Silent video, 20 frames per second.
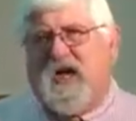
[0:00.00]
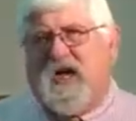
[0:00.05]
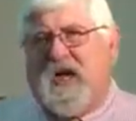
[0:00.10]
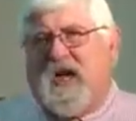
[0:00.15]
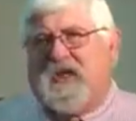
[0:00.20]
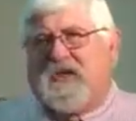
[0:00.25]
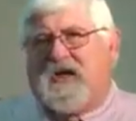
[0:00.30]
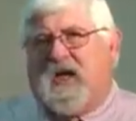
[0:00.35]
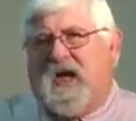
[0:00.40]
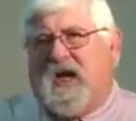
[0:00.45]

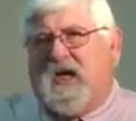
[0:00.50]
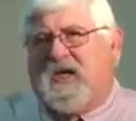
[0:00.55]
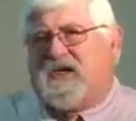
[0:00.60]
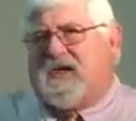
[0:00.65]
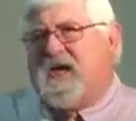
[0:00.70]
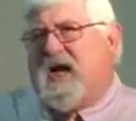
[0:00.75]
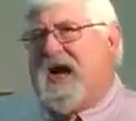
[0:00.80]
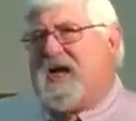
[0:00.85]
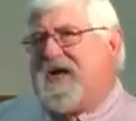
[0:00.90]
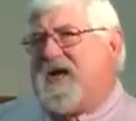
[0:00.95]

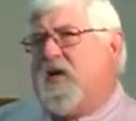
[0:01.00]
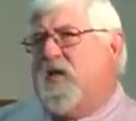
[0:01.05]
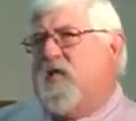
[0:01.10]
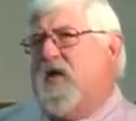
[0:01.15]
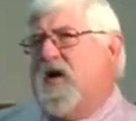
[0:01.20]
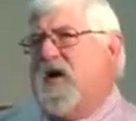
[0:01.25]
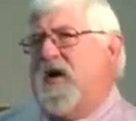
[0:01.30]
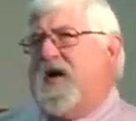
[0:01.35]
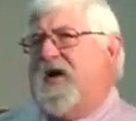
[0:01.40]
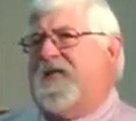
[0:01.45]
it's not that
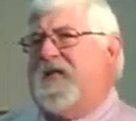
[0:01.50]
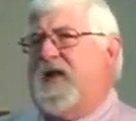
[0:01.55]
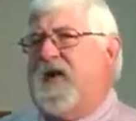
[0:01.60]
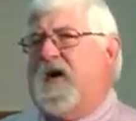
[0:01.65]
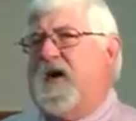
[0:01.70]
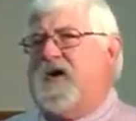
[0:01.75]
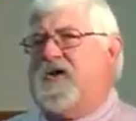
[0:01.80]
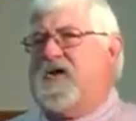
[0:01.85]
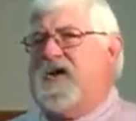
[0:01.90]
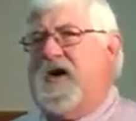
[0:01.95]
we're lifting
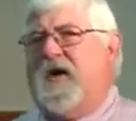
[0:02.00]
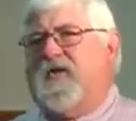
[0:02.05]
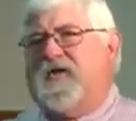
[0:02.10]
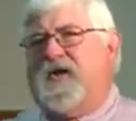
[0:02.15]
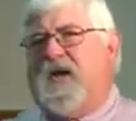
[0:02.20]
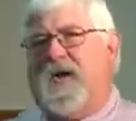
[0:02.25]
ourselves